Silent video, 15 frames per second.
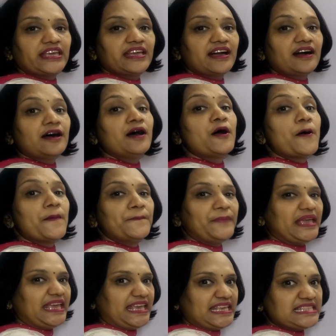here
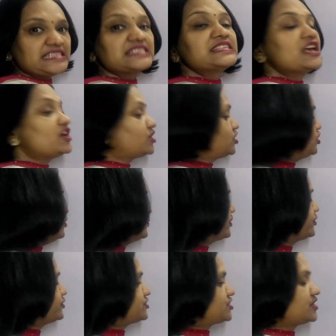means cube
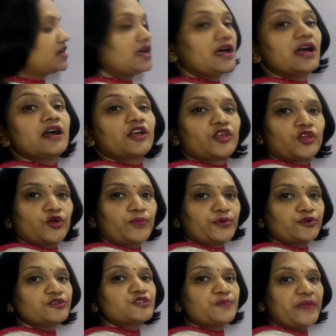root. Cube
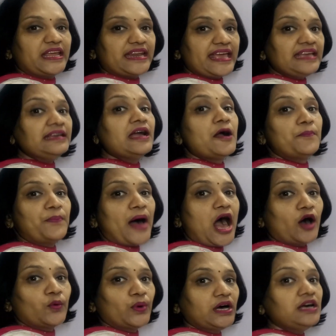root meaning
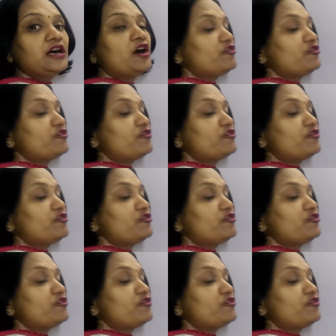power